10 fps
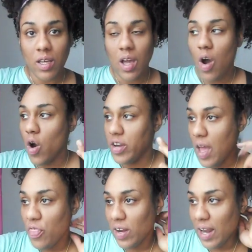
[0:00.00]
or
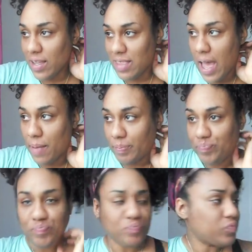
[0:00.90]
nothing like that.
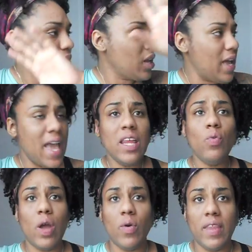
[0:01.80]

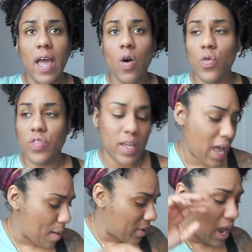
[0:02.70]
Anyway, when that whole thing
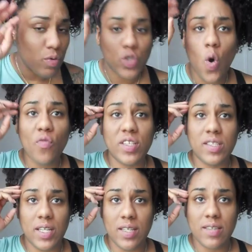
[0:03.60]
happened, I was
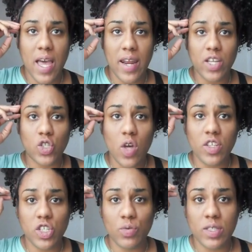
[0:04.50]
overseas and I saw
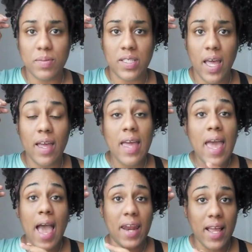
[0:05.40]
that she was upset,
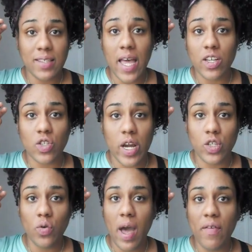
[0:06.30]
and I text her. I
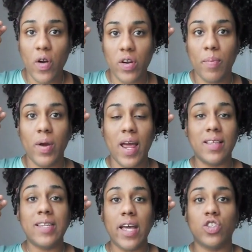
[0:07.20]
do have her number, and I
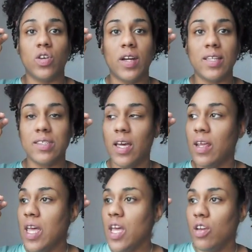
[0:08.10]
text her and I said,
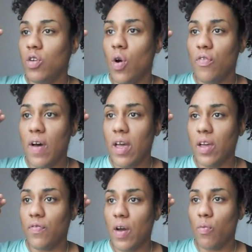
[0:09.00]
you know, if
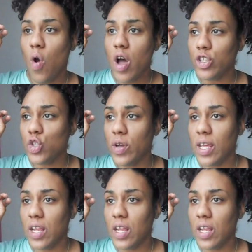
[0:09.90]
I wronged you in any